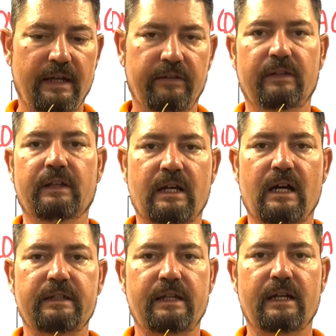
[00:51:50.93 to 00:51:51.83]
is it the
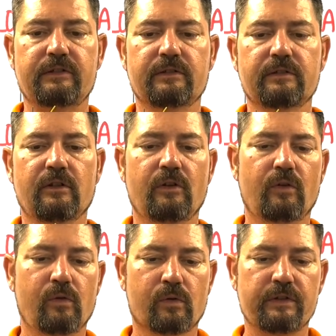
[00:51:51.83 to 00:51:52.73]
contactor
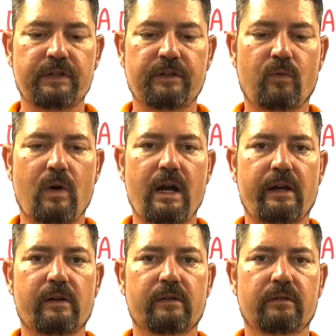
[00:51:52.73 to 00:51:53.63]
or is it the wire?